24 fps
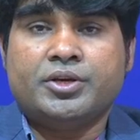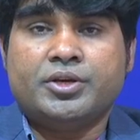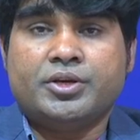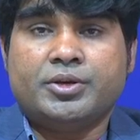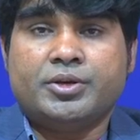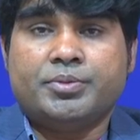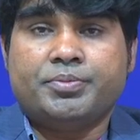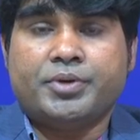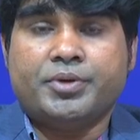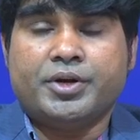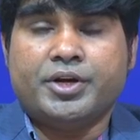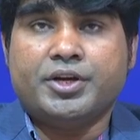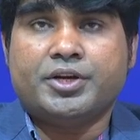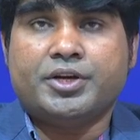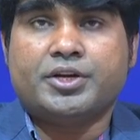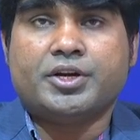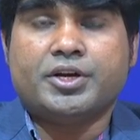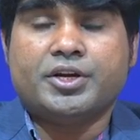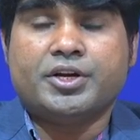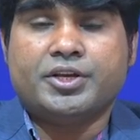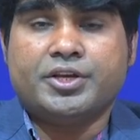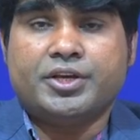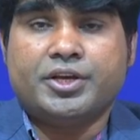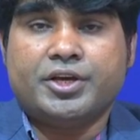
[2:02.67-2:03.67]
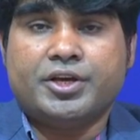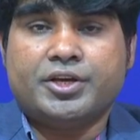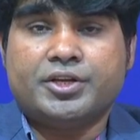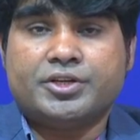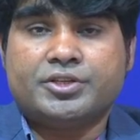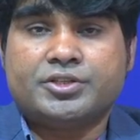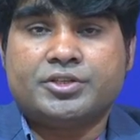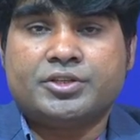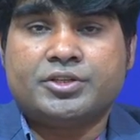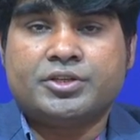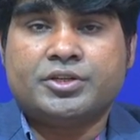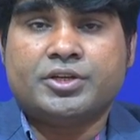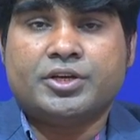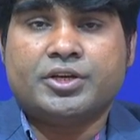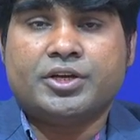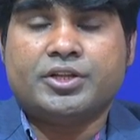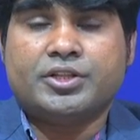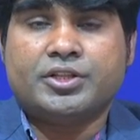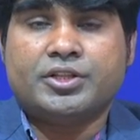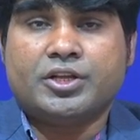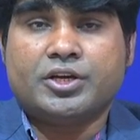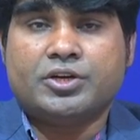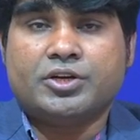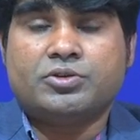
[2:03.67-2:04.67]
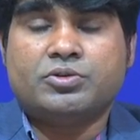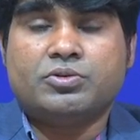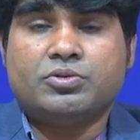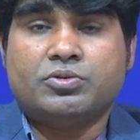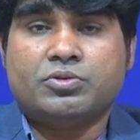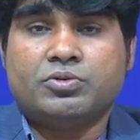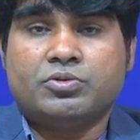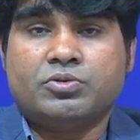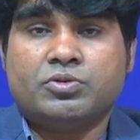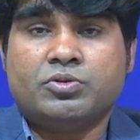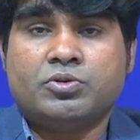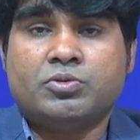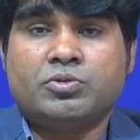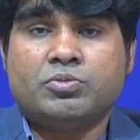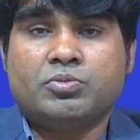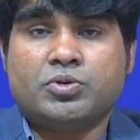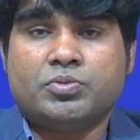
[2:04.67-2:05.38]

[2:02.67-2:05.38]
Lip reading: predicted here, and that too